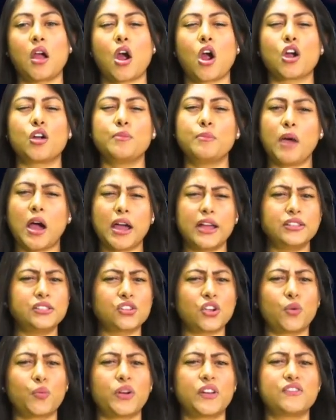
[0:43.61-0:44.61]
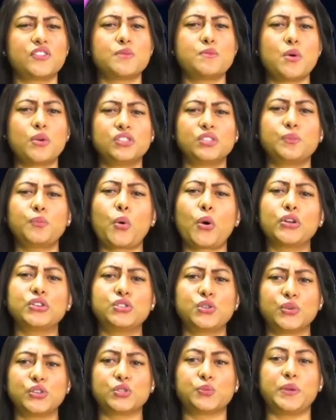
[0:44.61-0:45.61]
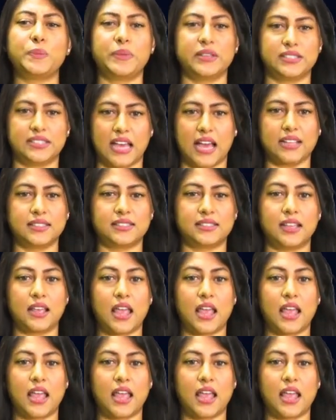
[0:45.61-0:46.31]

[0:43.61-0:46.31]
Our minds are one of the most important tools we possess